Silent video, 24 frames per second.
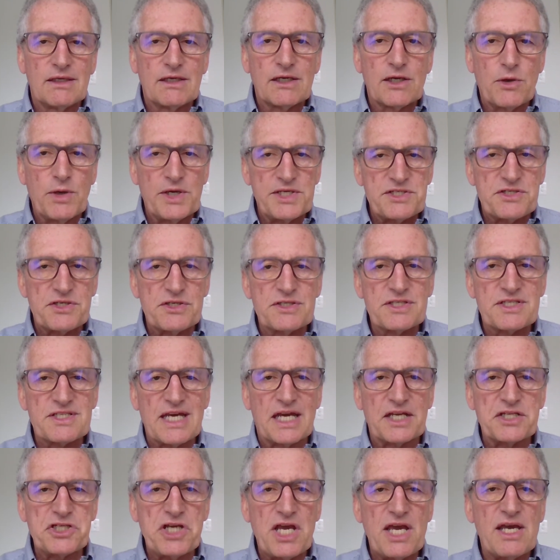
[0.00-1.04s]
Questions
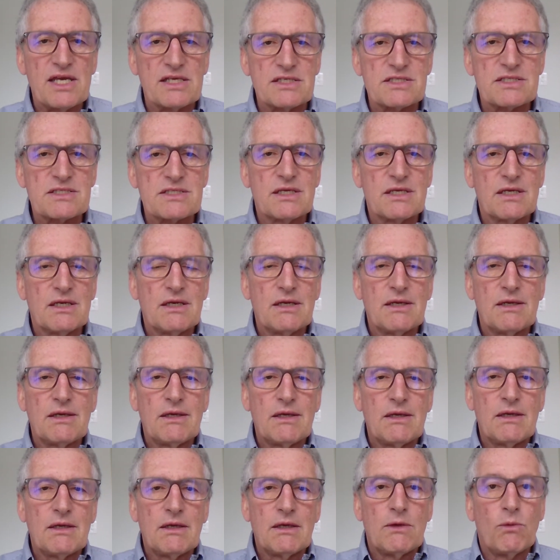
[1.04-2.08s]
such as,
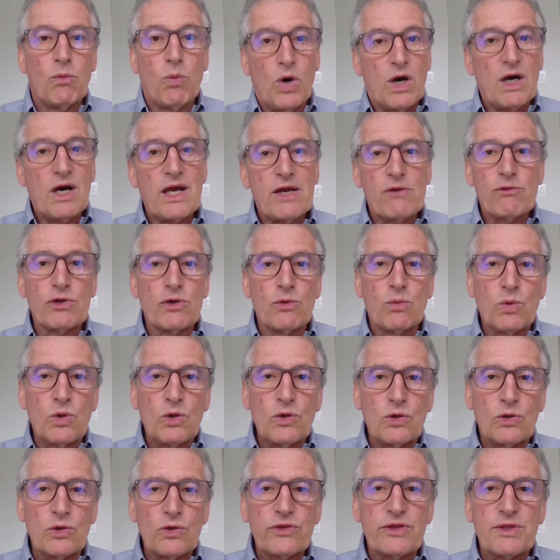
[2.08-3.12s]
why
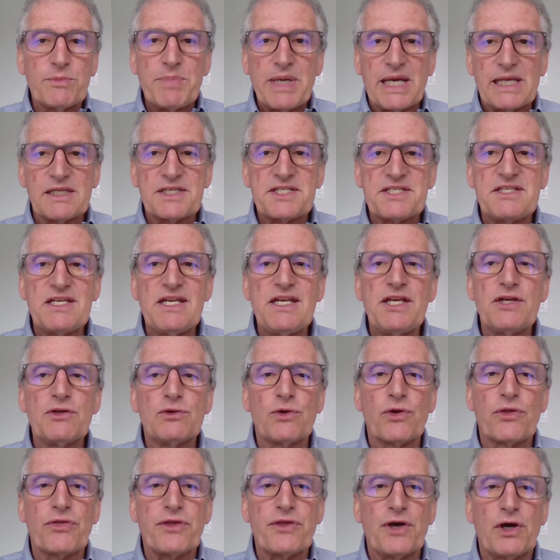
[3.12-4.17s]
reward the Palestinian
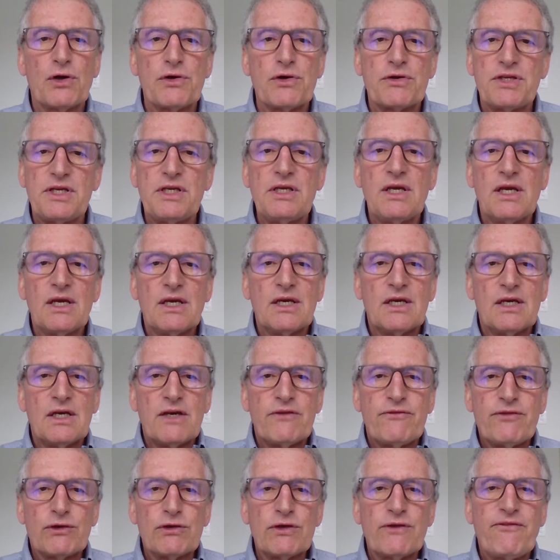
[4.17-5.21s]
Authority
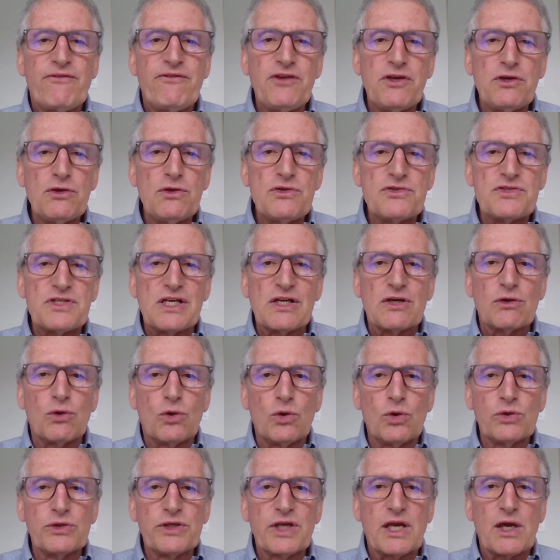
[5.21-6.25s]
for refusing
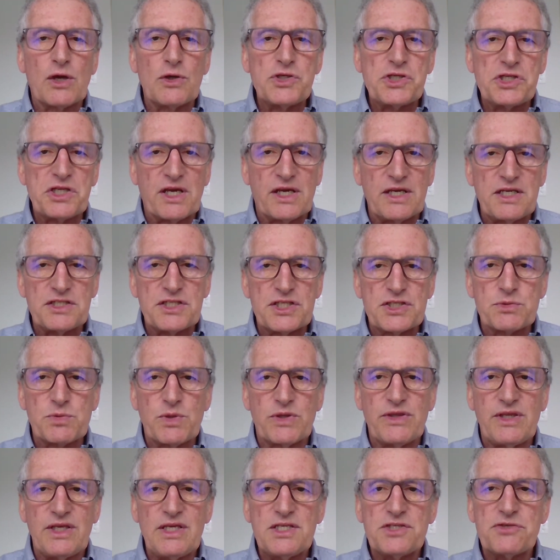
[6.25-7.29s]
all negotiations
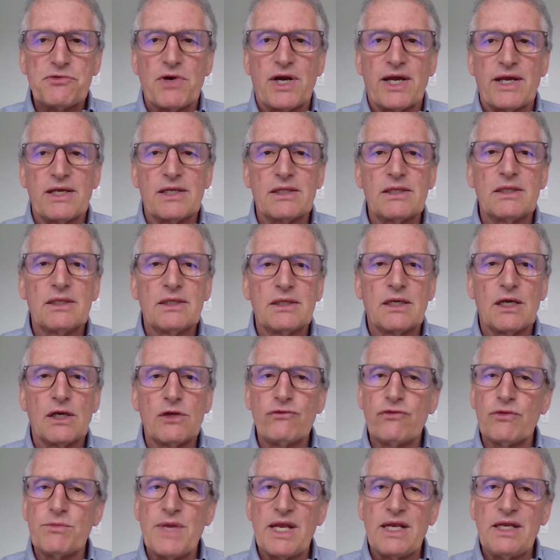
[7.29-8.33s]
with Israel
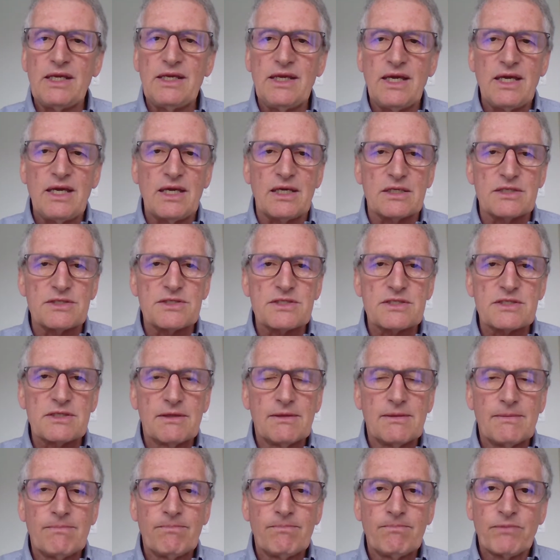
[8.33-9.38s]
over many years,
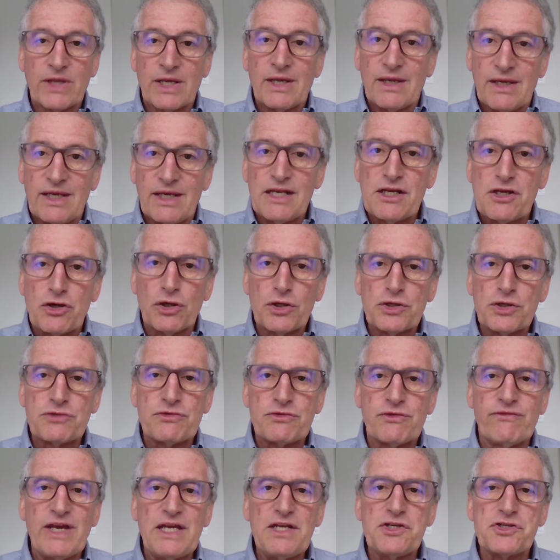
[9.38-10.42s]
in
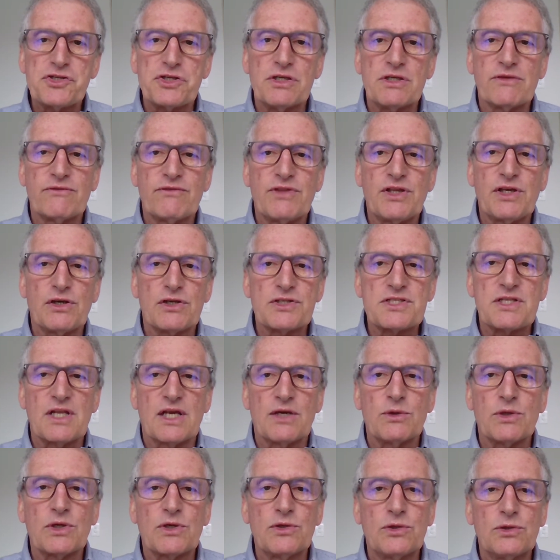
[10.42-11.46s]
contravention of the
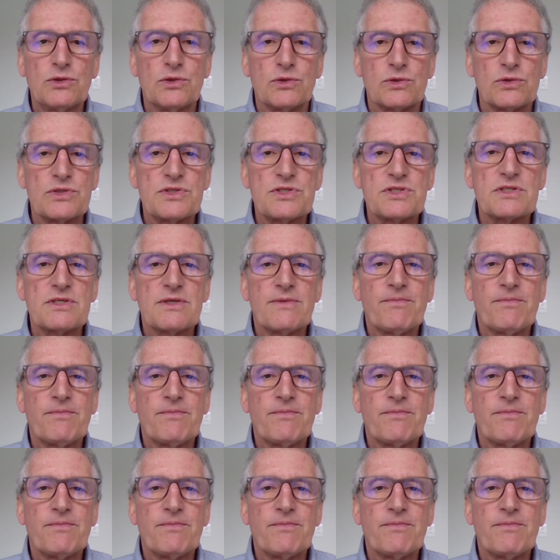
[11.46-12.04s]
Oslo Accords?